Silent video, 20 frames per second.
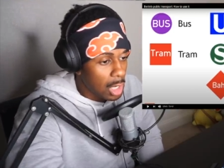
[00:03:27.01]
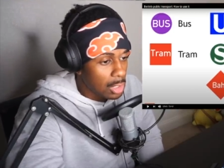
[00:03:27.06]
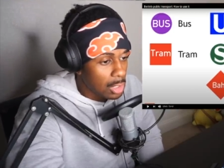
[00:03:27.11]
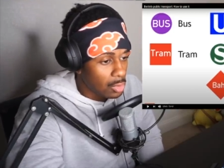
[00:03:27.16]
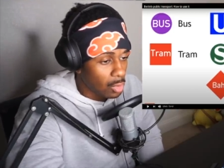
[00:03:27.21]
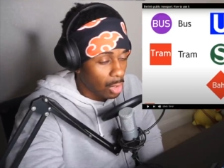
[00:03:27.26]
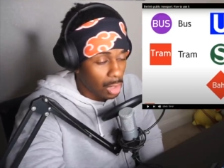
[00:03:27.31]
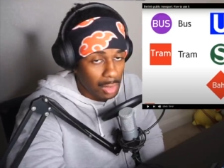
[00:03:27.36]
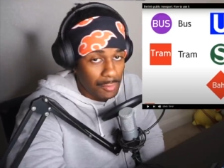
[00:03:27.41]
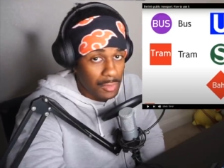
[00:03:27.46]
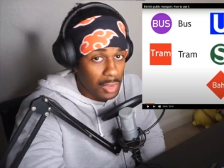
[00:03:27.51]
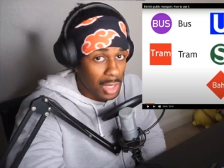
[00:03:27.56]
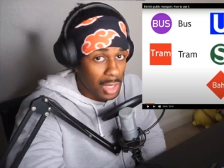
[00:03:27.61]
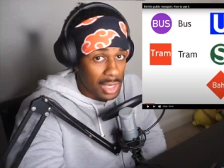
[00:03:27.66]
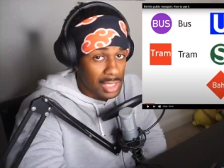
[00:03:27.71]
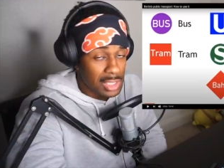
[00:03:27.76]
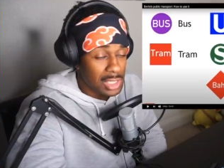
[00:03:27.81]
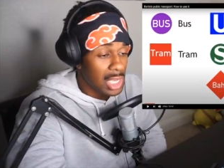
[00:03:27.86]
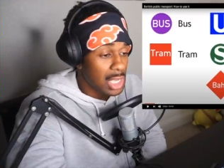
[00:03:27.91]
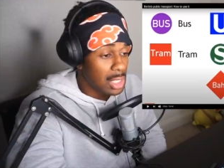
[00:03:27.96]
Do all of you
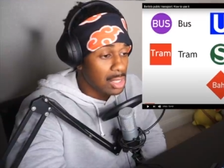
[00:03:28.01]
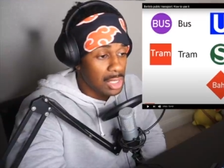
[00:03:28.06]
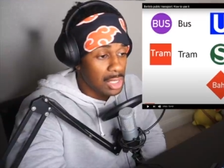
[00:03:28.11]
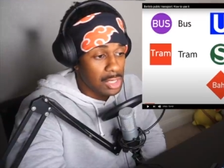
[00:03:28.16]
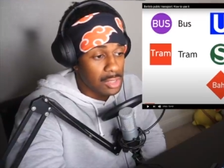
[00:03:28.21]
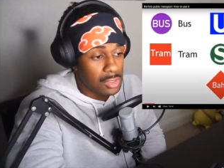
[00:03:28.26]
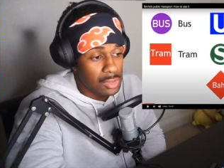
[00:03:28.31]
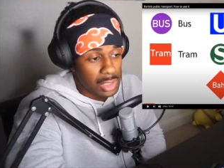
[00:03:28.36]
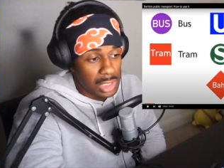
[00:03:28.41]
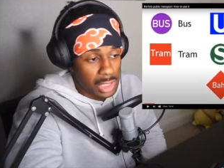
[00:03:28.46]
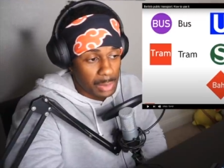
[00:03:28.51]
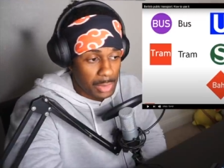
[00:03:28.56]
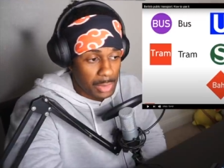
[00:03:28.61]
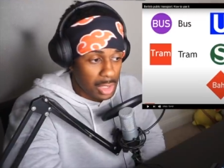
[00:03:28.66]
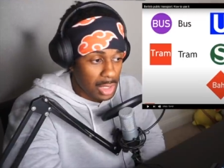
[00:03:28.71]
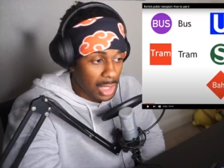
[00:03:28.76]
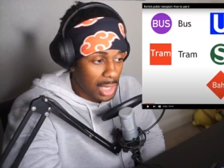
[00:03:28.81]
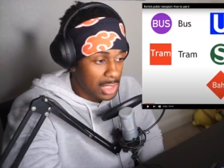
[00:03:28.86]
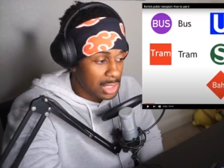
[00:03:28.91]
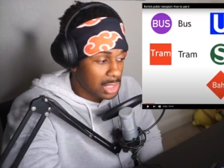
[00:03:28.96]
guys take these? Do some of you
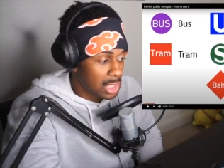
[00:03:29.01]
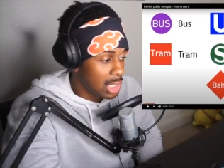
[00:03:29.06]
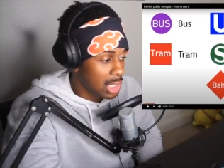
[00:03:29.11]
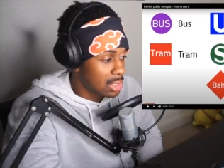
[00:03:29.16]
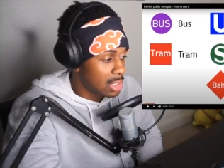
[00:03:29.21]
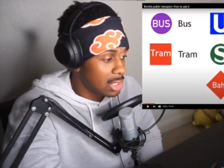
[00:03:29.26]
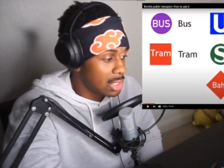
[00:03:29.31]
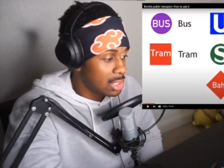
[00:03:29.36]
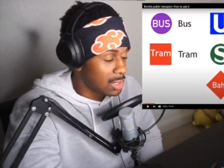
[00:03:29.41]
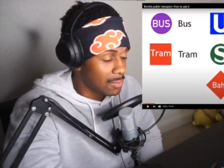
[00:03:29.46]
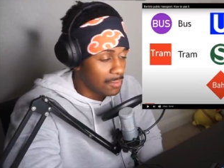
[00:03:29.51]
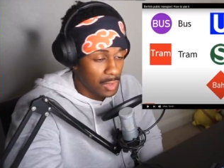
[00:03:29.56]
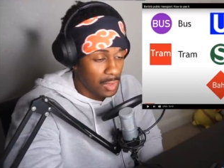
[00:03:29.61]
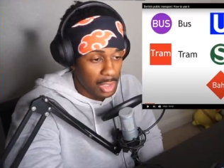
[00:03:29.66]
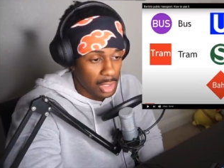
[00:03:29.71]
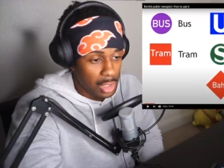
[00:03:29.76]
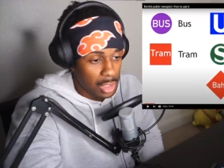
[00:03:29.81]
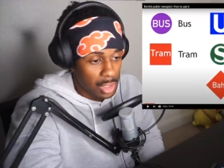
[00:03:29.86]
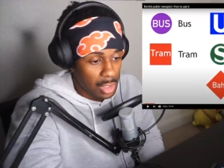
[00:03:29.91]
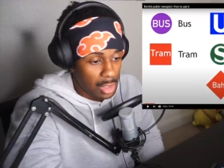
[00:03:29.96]
guys take these? I'm
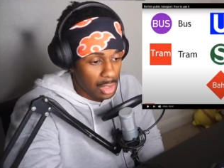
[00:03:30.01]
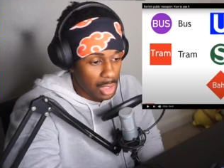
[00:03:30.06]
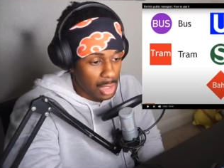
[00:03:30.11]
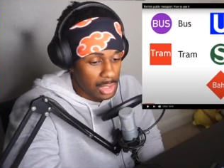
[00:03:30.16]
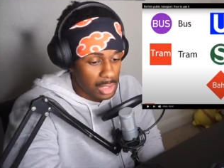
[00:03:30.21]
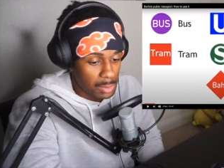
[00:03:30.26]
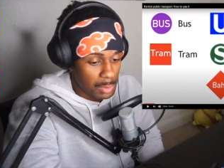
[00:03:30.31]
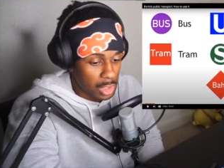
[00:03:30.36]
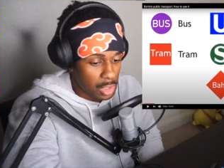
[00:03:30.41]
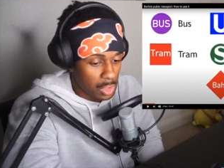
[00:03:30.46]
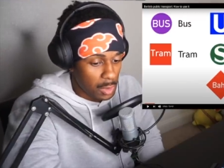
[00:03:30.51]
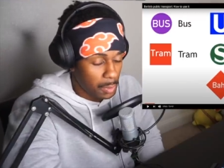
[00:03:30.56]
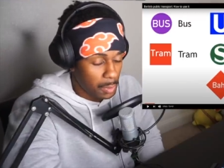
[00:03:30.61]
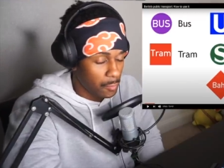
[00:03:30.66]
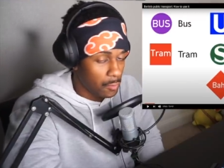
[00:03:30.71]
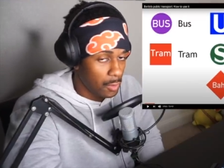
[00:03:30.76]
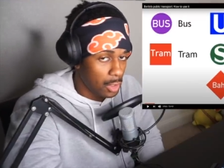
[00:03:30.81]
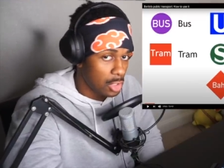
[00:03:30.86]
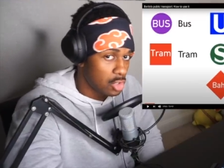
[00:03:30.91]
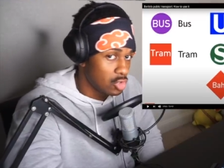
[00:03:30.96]
very curious. I mean, do you
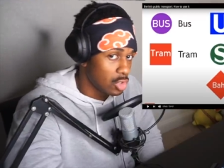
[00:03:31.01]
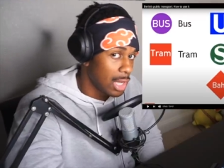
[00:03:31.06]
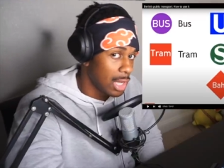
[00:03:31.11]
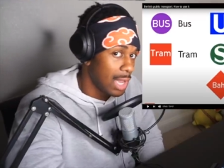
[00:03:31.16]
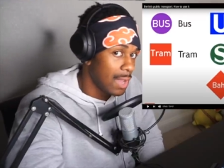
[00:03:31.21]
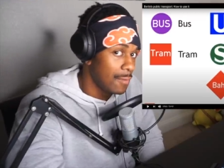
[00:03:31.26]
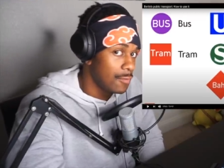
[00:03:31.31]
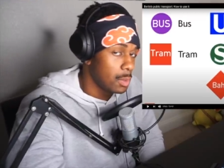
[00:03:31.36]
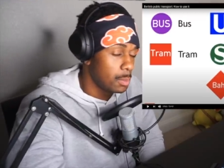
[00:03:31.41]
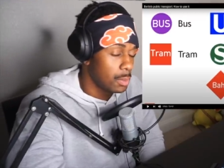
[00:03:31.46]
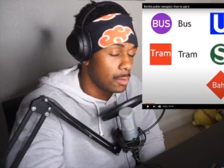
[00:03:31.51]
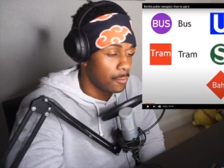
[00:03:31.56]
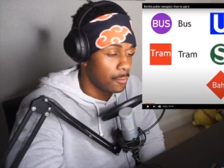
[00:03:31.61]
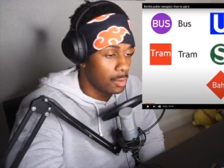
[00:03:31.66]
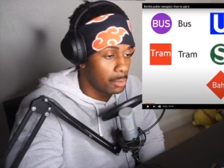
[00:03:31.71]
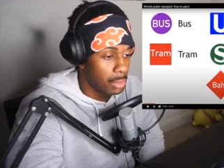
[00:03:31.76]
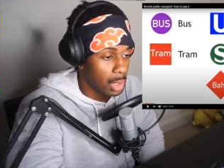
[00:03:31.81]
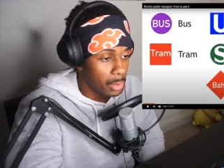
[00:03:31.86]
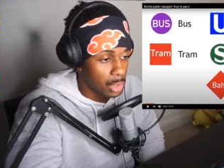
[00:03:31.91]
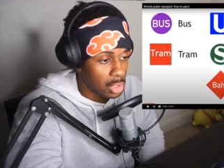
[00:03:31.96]
prefer to drive? Do you prefer
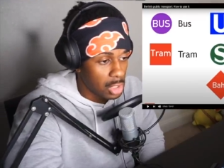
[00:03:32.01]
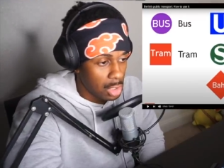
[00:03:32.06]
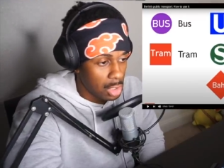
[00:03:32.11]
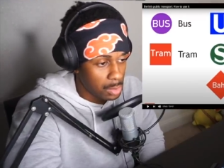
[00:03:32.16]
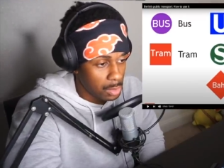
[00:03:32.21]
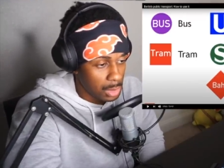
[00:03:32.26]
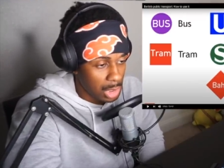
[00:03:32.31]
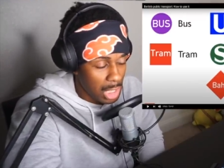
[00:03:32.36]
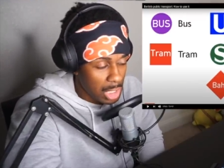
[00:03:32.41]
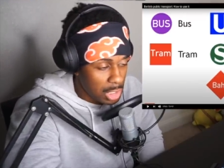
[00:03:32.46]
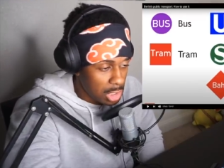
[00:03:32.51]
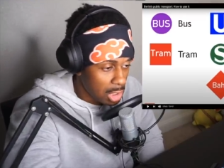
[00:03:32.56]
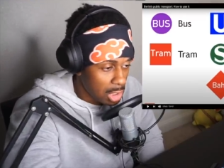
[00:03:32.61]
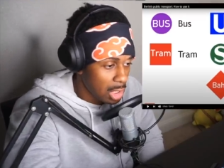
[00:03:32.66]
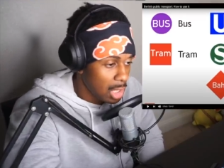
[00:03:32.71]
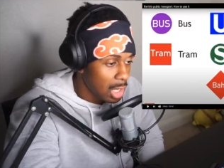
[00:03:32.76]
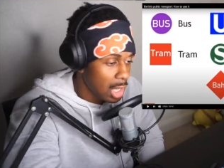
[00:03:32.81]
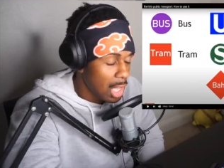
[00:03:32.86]
public transportation?